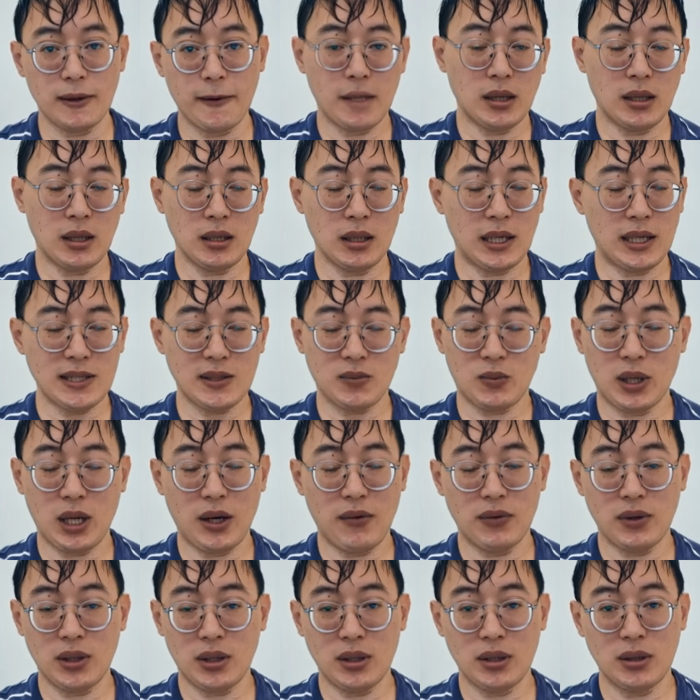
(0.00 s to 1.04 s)
I think that's what
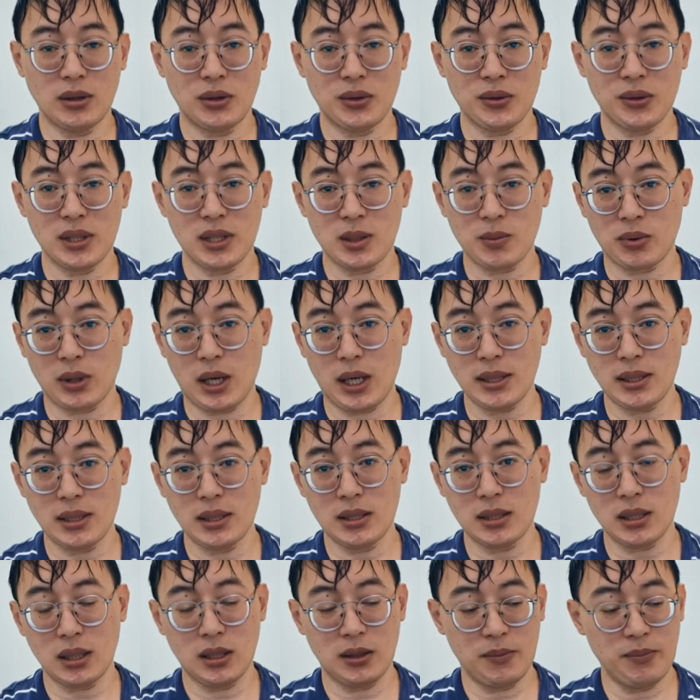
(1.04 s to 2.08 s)
I've learned through this
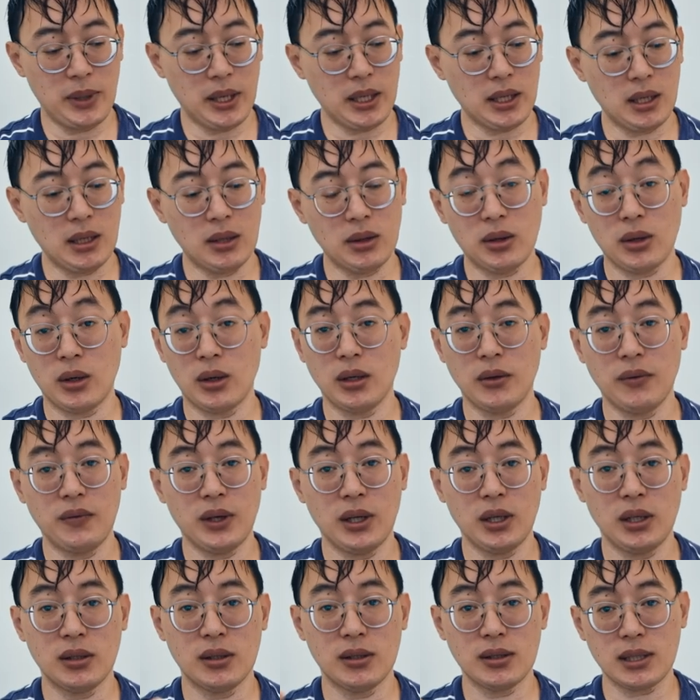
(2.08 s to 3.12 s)
process of making 30
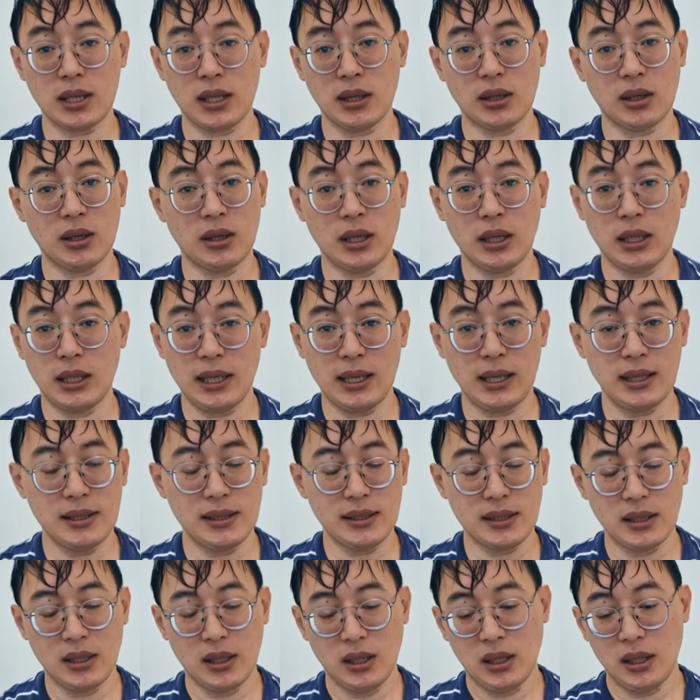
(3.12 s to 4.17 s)
videos in 30
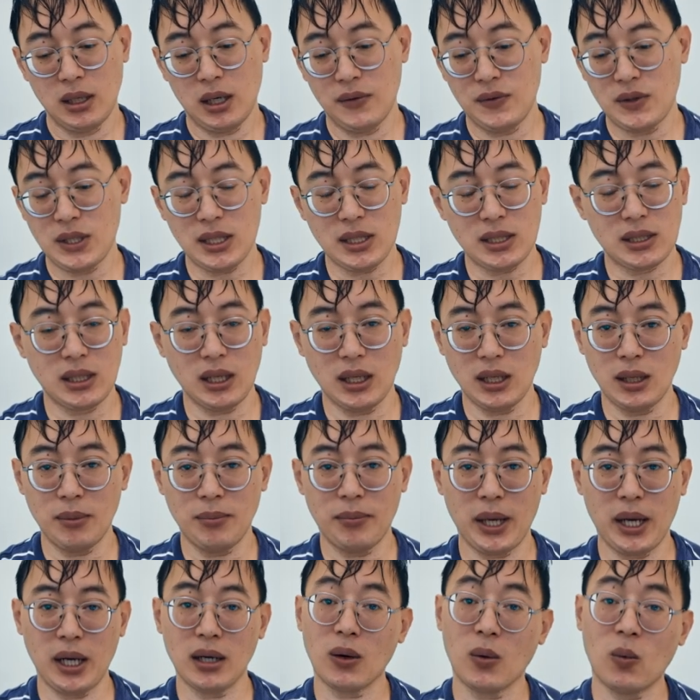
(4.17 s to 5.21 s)
days of just getting
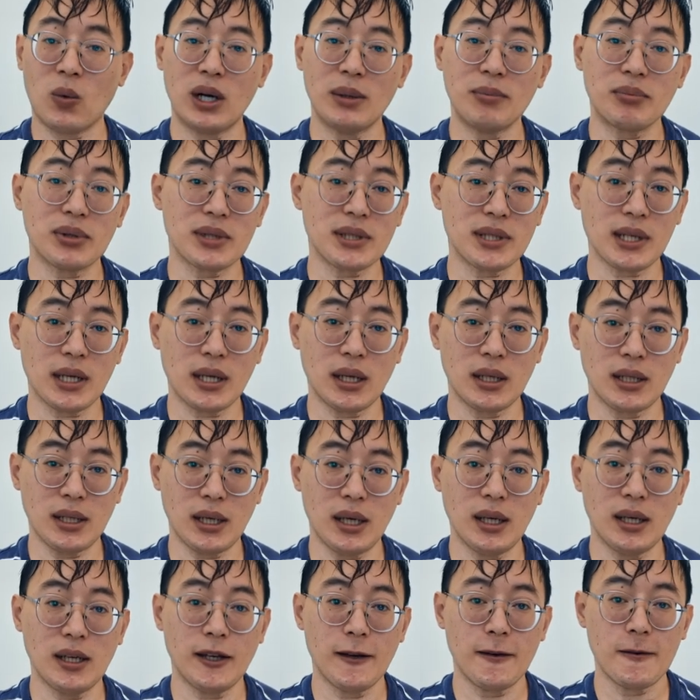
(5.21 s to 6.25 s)
better 1% a
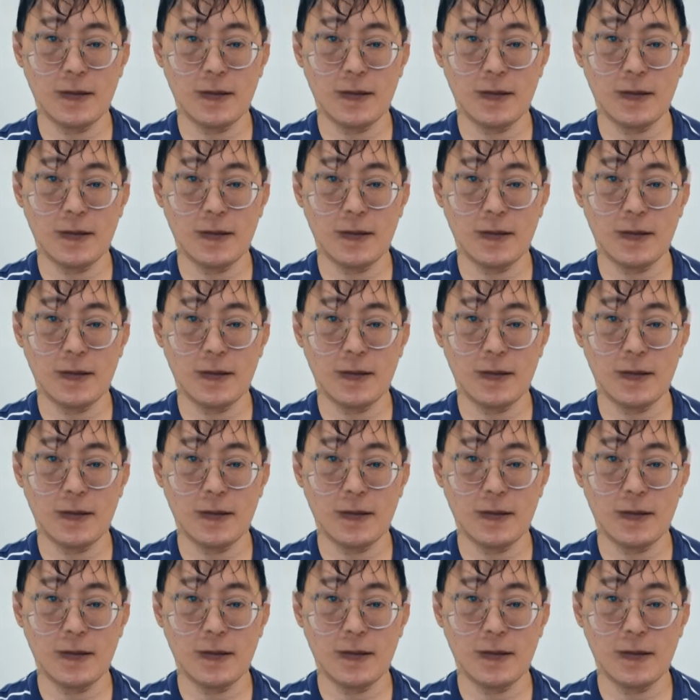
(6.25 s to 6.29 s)
day.